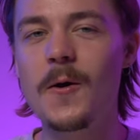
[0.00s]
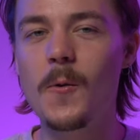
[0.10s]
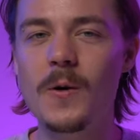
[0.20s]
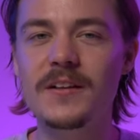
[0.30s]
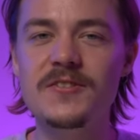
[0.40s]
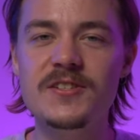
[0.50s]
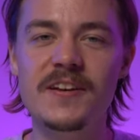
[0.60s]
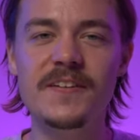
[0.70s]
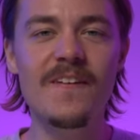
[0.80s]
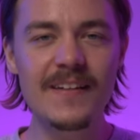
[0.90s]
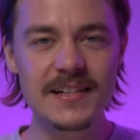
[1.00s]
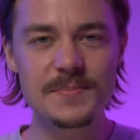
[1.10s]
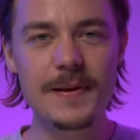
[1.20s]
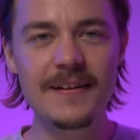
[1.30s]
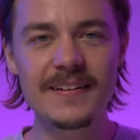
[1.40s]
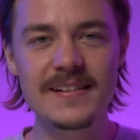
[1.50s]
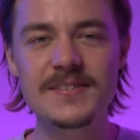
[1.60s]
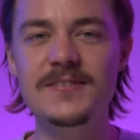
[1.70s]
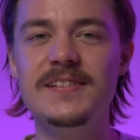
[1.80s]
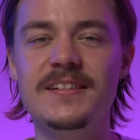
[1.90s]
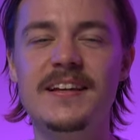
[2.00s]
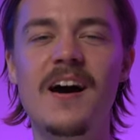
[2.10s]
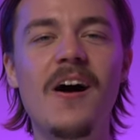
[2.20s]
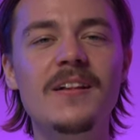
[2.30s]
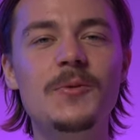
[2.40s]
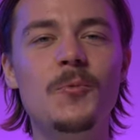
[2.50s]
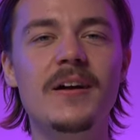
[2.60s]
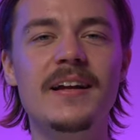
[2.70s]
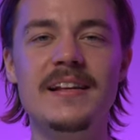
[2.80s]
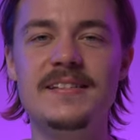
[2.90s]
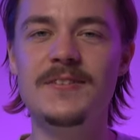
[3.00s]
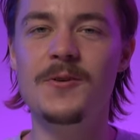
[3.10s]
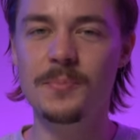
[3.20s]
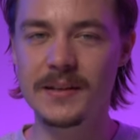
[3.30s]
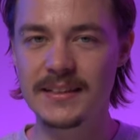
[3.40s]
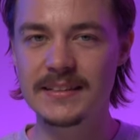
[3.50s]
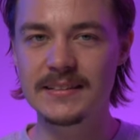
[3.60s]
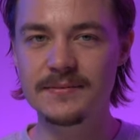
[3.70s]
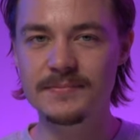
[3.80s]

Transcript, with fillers: or want to share your experience using the All-in-One SEO plugin.